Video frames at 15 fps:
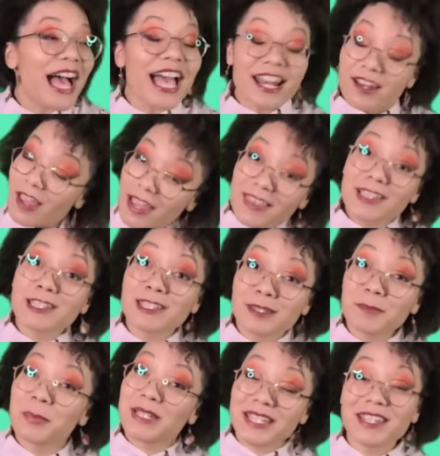And
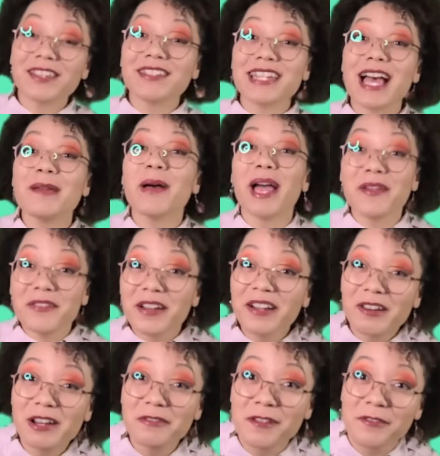this particular time, I'm
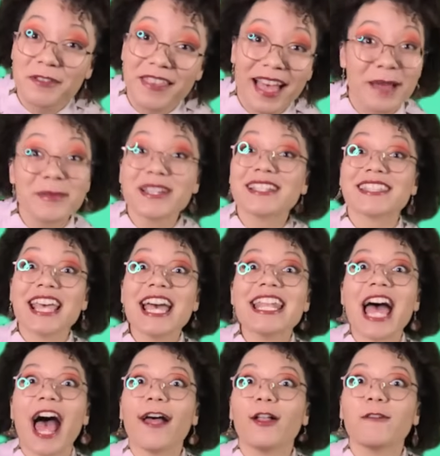very grateful for that because
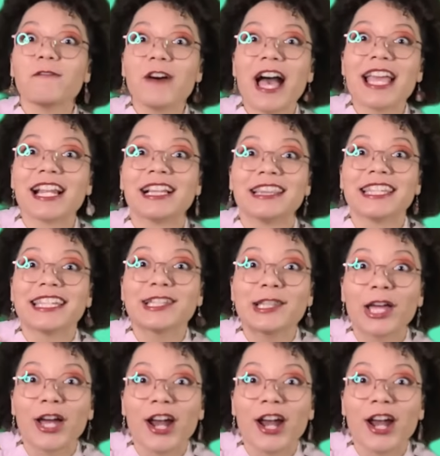then I'll finally